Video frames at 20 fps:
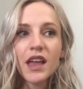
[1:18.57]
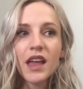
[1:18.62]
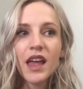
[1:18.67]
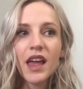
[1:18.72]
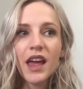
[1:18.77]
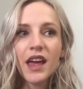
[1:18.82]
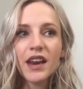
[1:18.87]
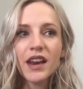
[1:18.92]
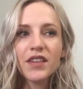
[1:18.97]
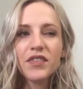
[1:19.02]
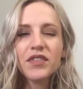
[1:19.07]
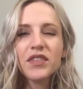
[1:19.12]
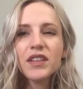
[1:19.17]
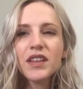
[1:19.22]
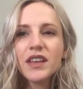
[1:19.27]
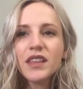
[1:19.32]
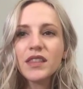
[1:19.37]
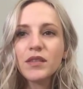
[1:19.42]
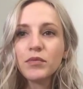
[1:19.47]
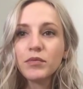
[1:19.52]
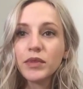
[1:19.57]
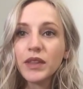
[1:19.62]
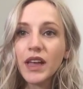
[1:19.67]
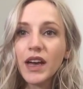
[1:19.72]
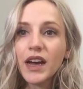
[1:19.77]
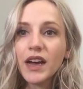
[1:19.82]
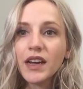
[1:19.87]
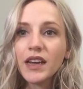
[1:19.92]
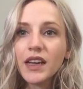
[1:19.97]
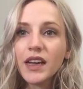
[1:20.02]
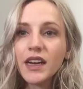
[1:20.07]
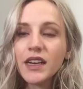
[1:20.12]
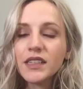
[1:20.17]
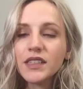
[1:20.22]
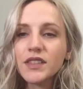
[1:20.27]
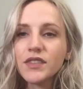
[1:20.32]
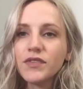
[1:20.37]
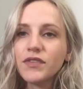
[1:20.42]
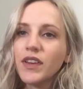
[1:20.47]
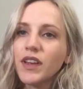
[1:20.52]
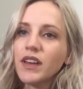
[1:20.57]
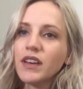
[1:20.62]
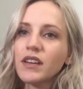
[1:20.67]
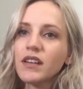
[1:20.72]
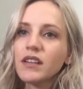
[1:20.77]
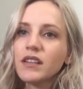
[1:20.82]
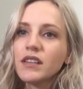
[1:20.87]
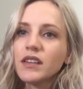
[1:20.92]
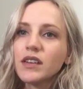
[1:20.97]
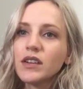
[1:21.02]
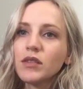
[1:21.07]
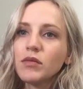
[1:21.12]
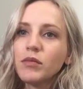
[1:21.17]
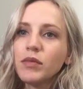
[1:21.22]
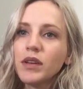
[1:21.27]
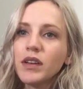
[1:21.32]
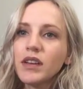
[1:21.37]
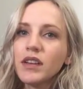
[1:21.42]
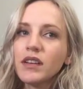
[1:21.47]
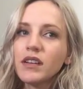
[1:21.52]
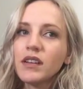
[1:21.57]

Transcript: and I feel like the black has faded a little bit.